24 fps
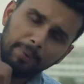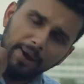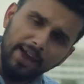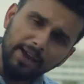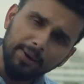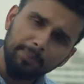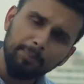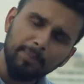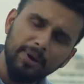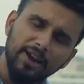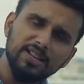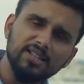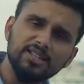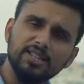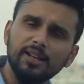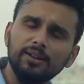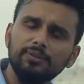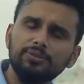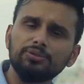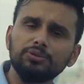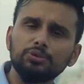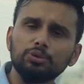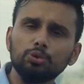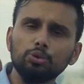back
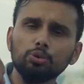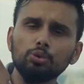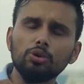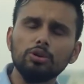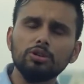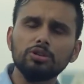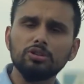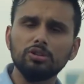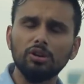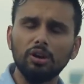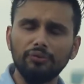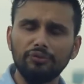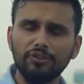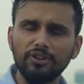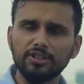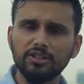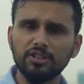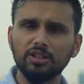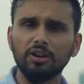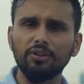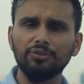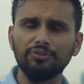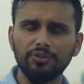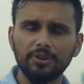myself to a surface
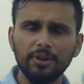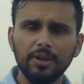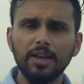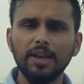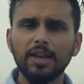of